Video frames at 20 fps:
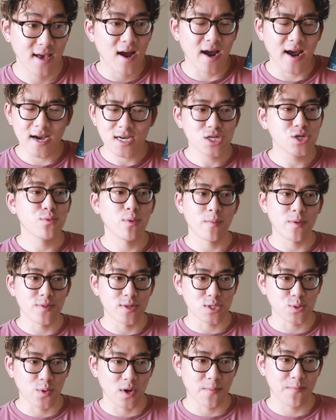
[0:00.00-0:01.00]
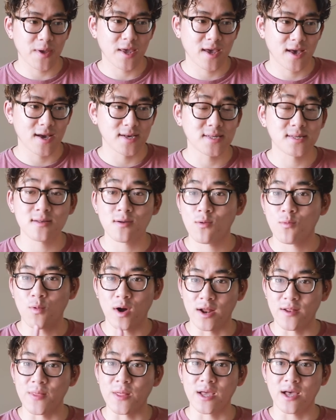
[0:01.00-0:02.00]
I actually remember this one because
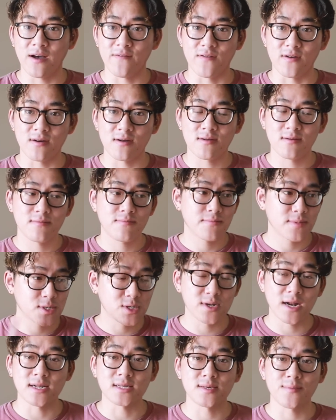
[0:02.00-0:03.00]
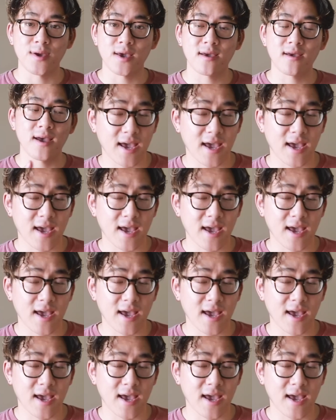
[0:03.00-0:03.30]
one, the cover stood out to me,